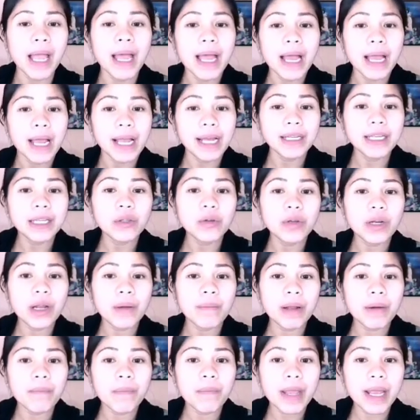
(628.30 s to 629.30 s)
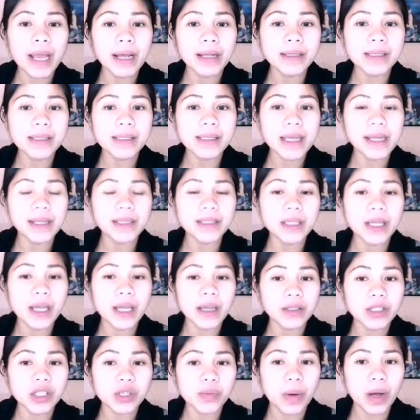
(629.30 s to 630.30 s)
And dito naman, fiancés
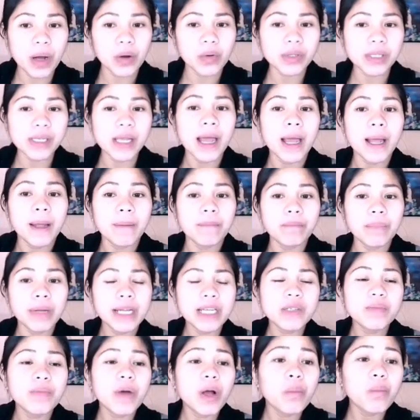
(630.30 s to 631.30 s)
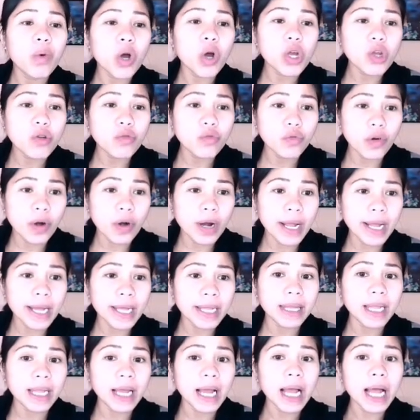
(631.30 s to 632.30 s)
and spouse, miss
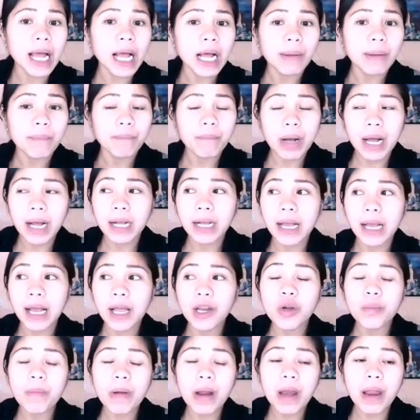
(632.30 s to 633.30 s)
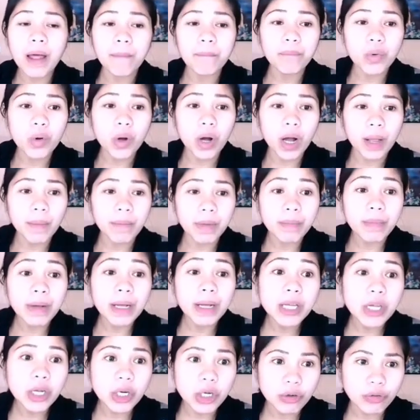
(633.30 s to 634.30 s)
mag-boyfriend, mag-ano pa lang po kami,
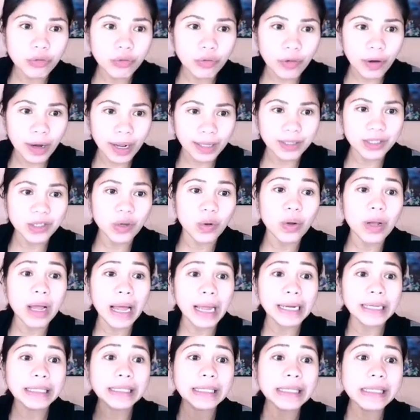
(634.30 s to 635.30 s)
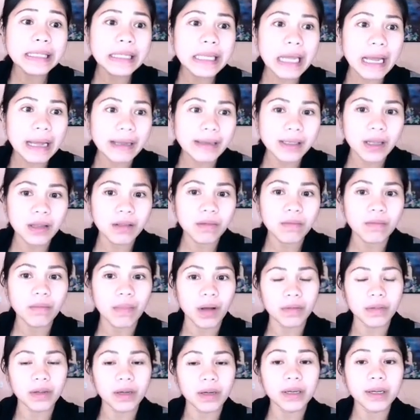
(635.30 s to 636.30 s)
mag-girlfriend. So guys, it doesn't
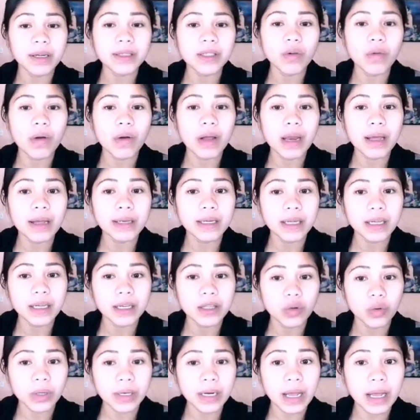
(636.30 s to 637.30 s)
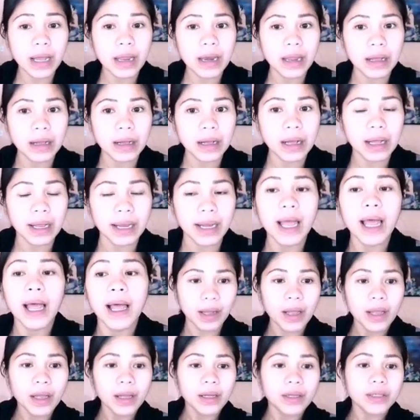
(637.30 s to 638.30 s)
matter kasi wala ditong nakalagay.
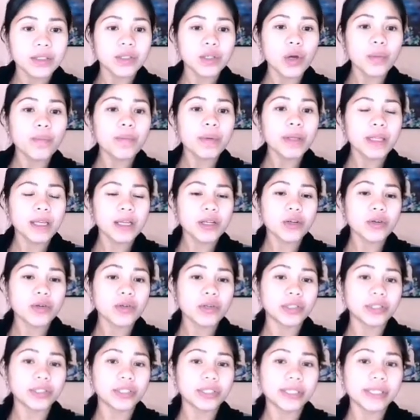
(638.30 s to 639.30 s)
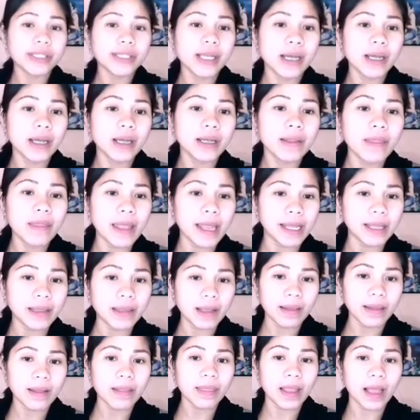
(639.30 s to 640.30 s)
So petitioner's
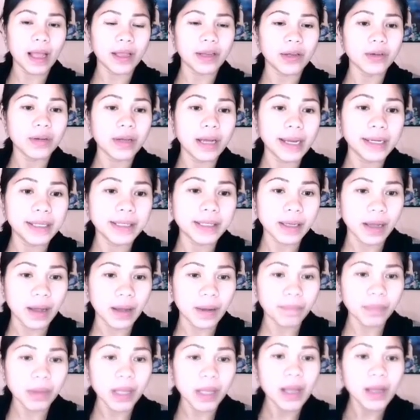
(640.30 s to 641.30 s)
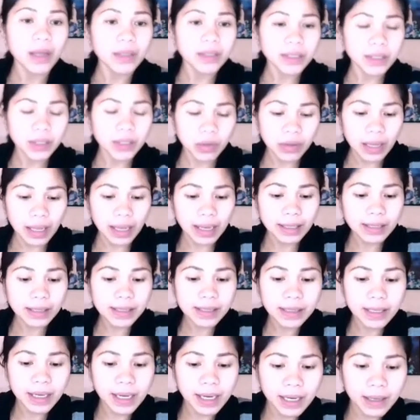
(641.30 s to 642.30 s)
data na tayo guys ah. So
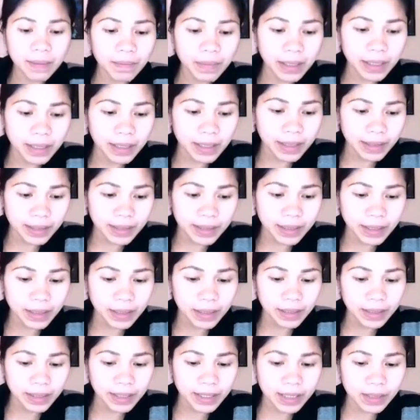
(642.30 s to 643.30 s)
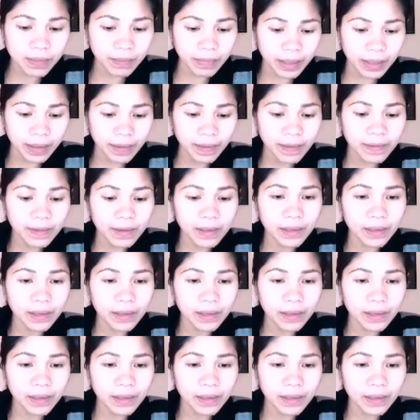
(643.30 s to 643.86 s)
last name is Smith.